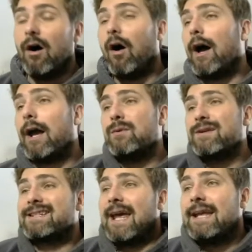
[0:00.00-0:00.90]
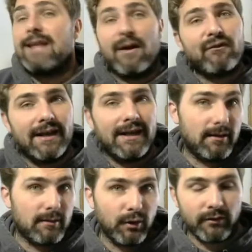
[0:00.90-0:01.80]
I would say definitely
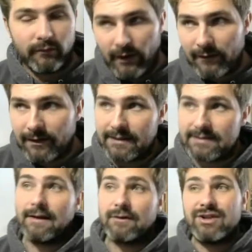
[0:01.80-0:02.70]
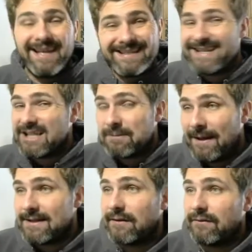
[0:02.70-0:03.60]
include her in Valkyrie list. Now she is
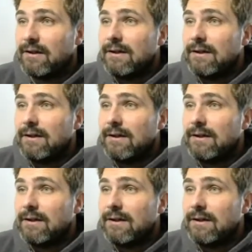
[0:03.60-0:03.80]
expensive.